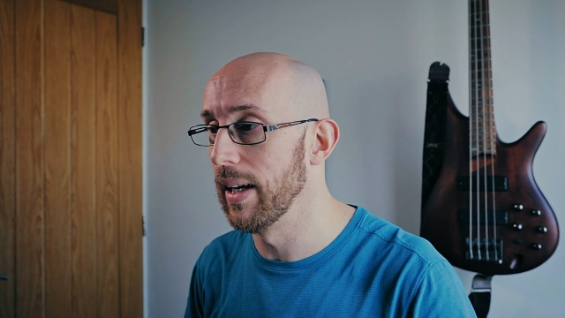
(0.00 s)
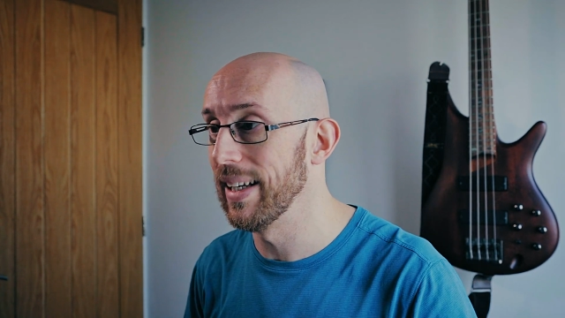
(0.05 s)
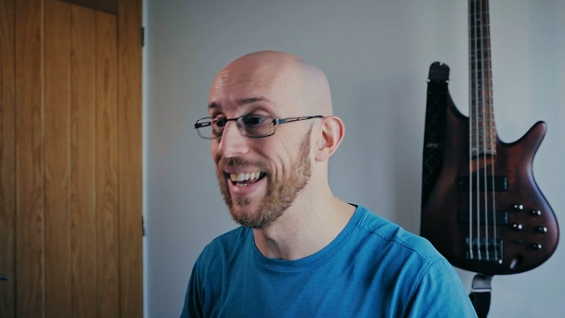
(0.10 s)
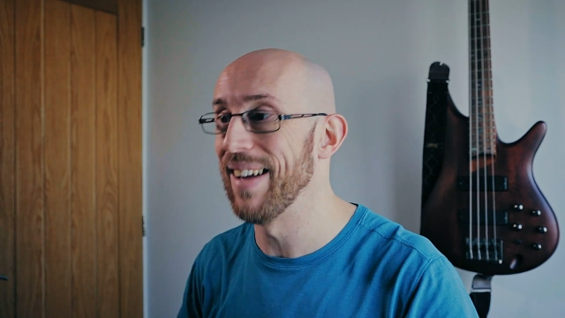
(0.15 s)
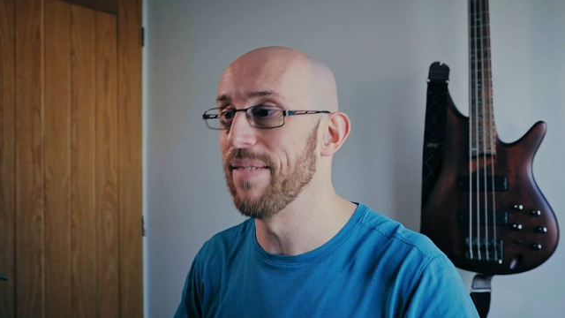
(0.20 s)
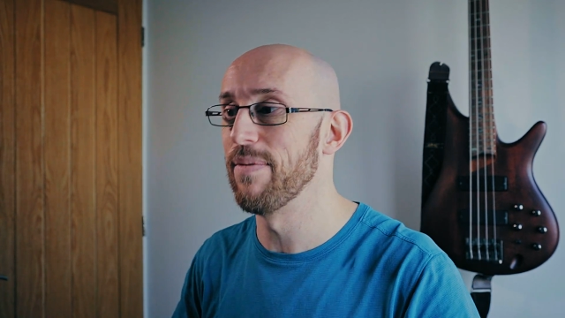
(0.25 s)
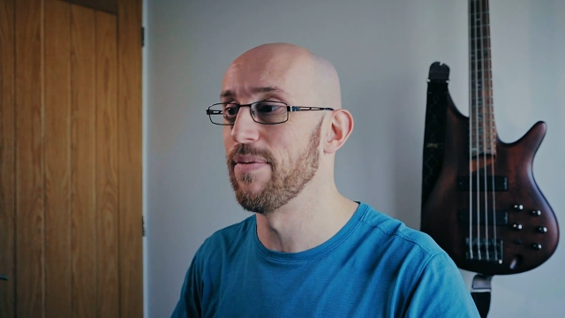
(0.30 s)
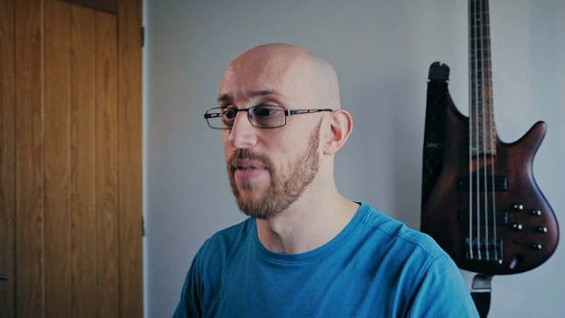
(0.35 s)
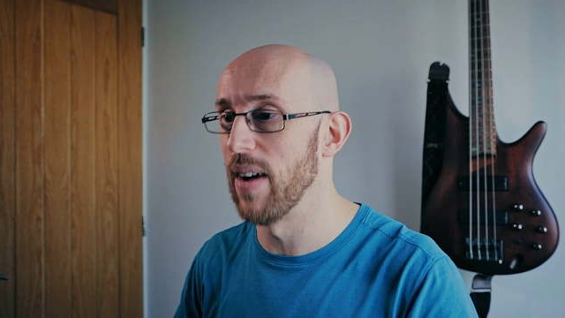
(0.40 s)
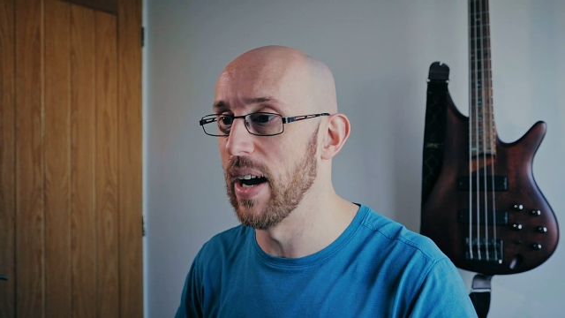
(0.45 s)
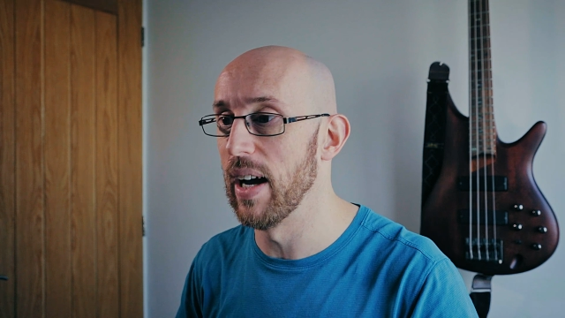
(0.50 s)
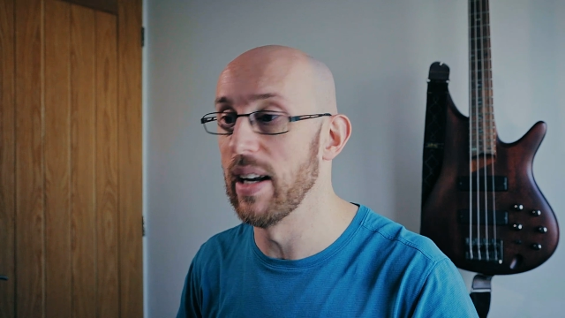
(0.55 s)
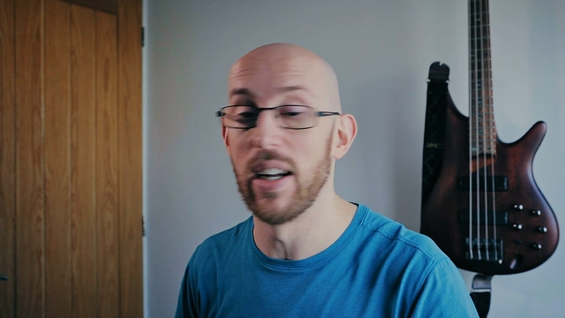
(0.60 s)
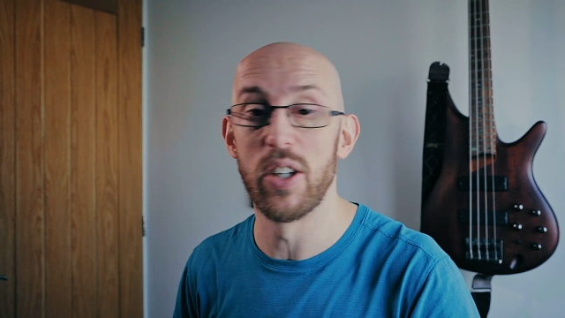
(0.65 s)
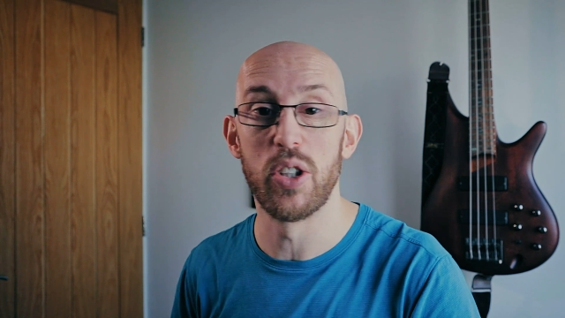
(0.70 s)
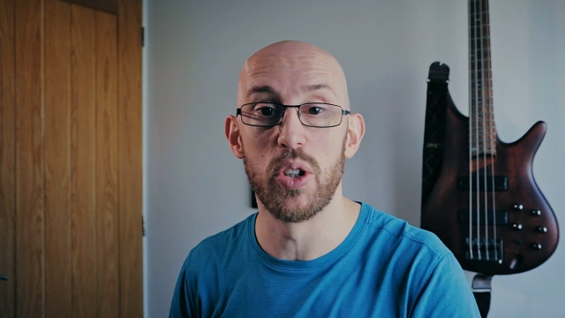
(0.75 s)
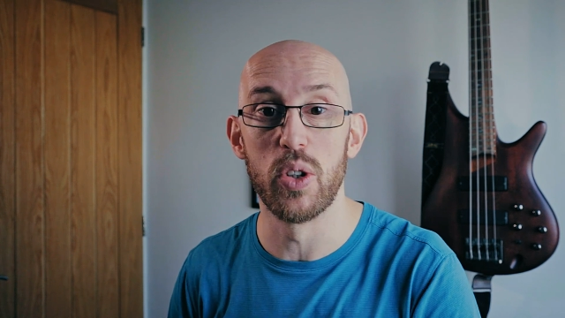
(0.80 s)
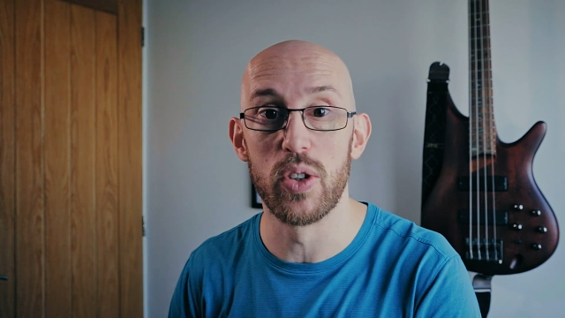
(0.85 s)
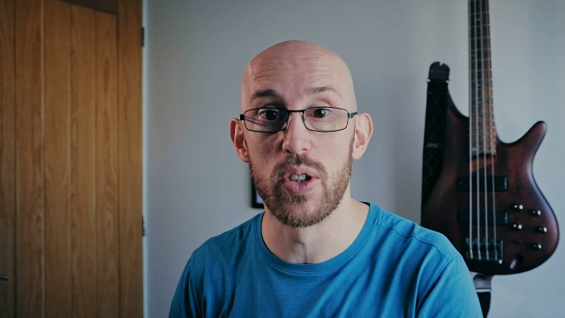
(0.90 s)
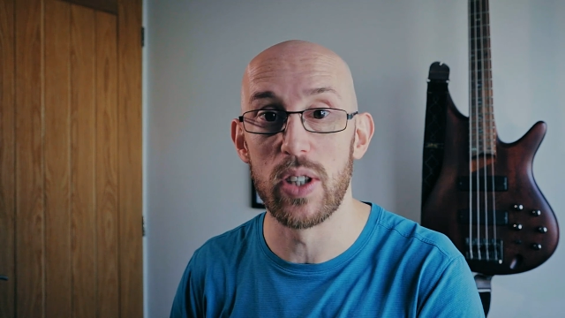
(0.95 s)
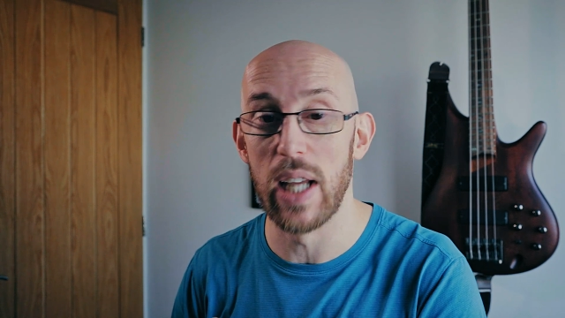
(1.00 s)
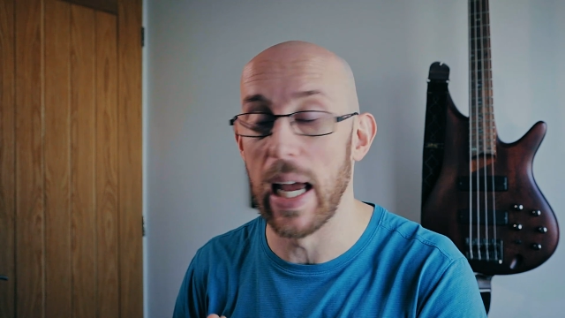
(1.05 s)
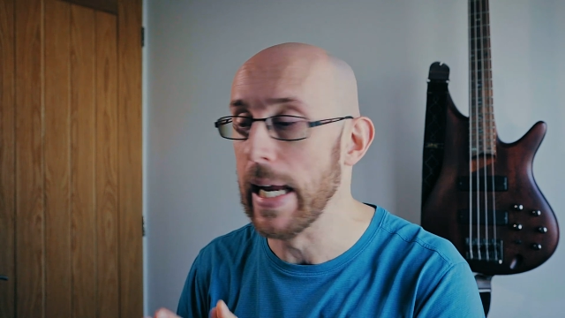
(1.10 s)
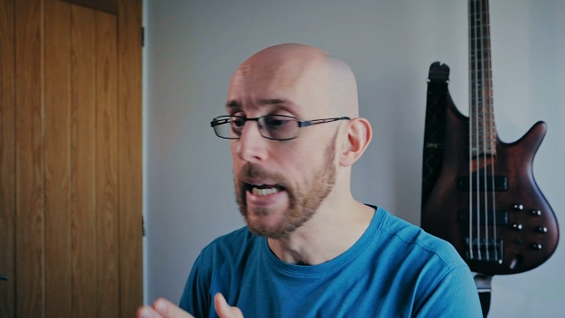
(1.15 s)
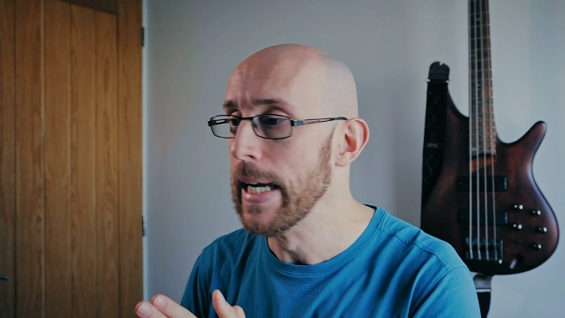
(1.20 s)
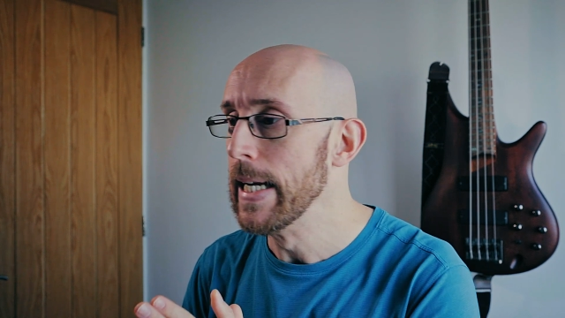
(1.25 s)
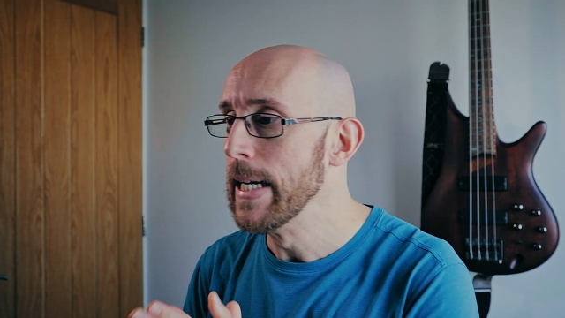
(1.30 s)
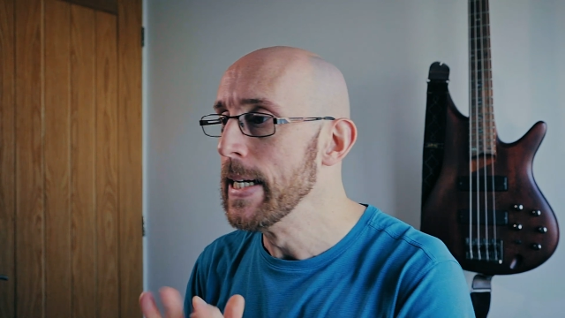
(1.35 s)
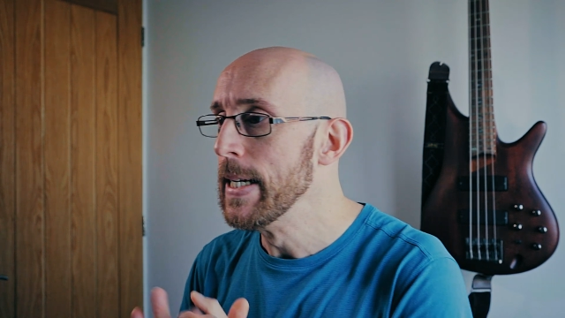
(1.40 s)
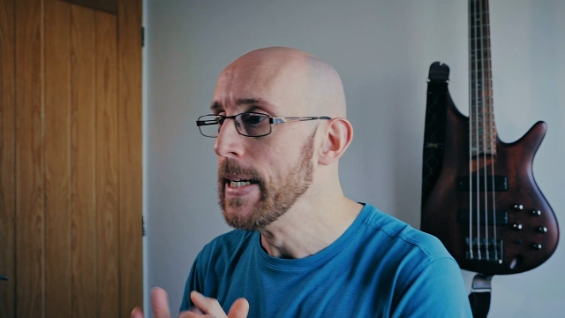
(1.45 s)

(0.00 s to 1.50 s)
get fired, I should say.